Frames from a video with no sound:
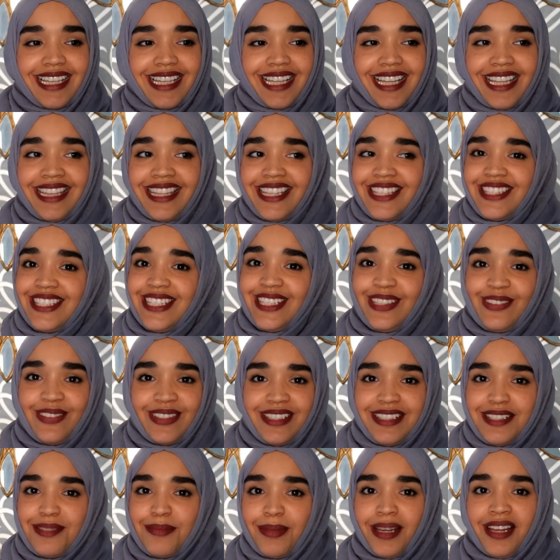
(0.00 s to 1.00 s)
And the
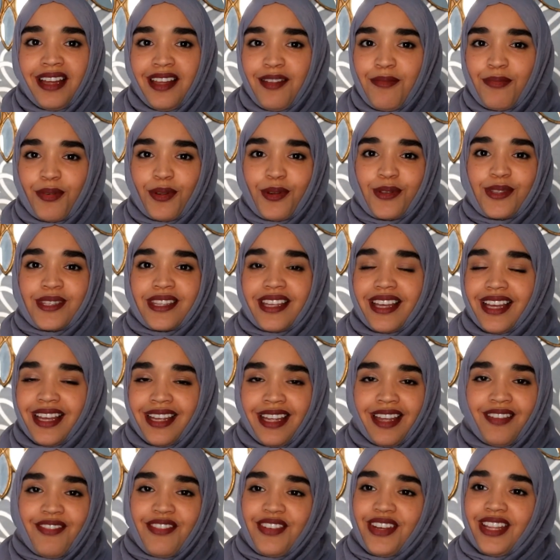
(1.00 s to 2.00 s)
secret is my eyebrows. I
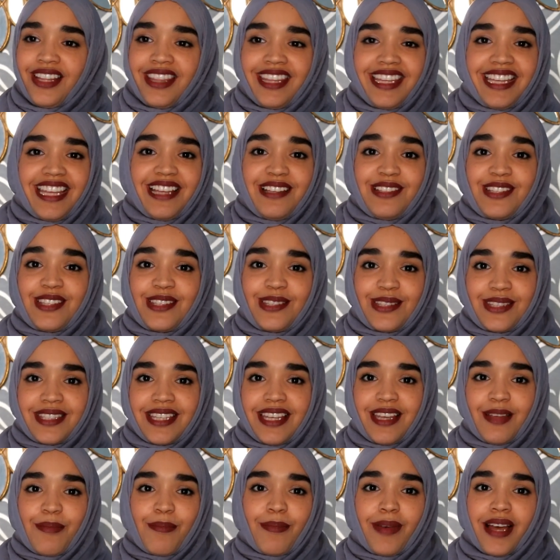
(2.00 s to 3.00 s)
have nothing else to
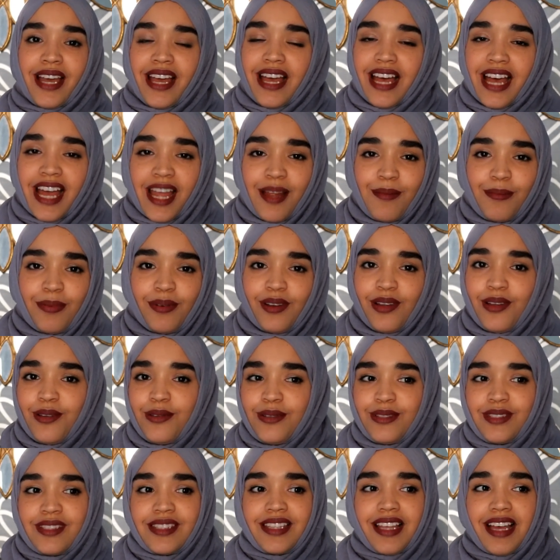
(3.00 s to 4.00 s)
say. My
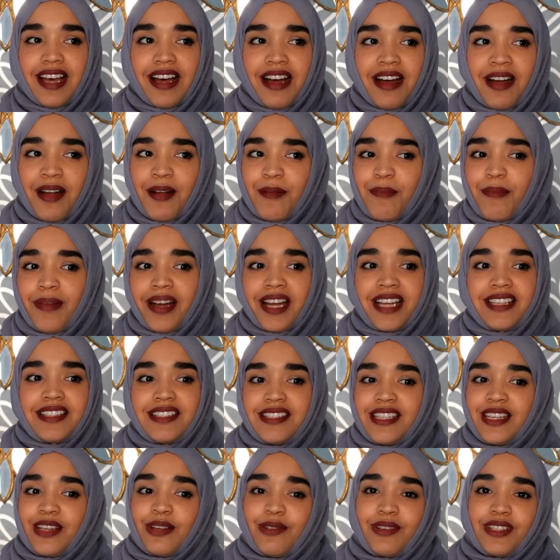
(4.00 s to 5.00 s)
eyebrows are my
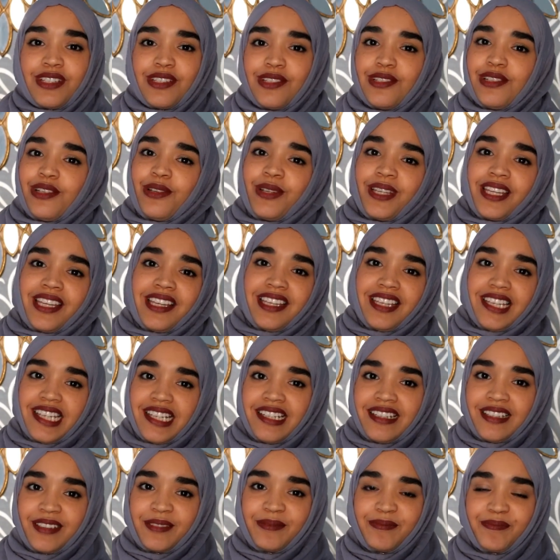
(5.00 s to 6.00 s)
secret to looking
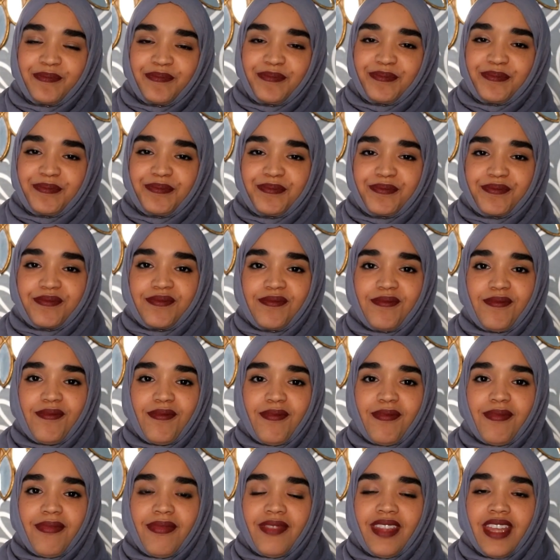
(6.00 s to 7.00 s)
young.
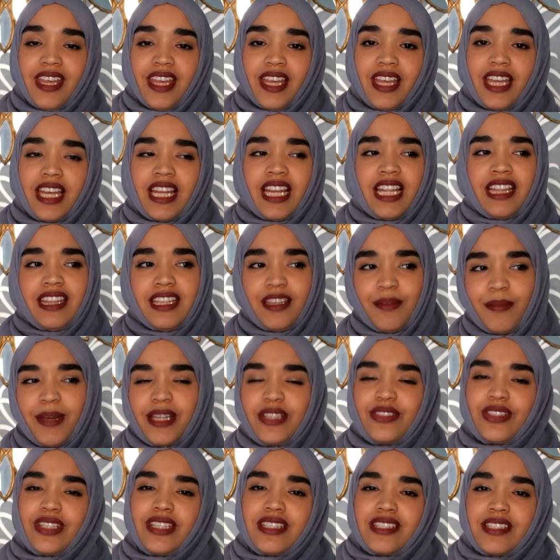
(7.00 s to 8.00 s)
And I think my
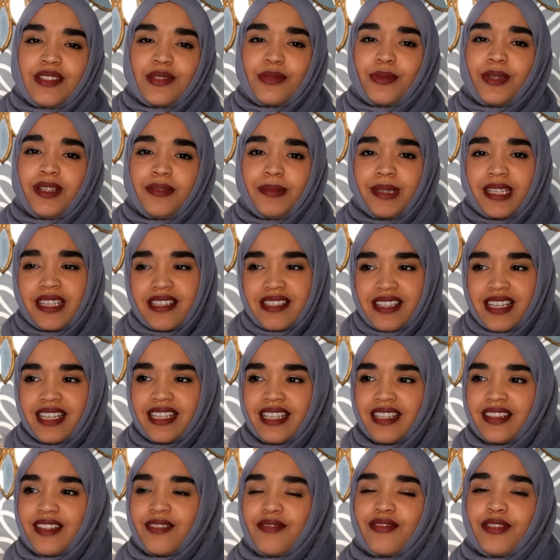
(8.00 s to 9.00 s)
jeans as well, because I
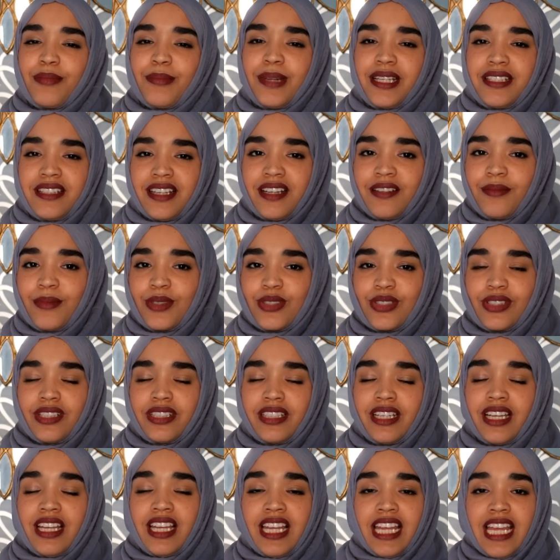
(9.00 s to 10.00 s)
get them from my dad,
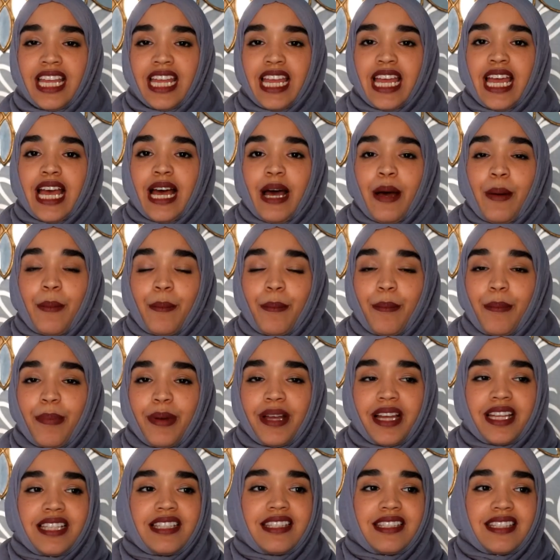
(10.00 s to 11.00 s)
mashallah.
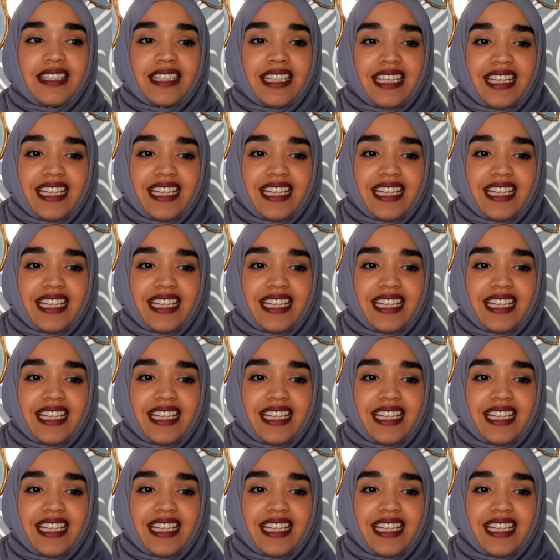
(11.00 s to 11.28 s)
But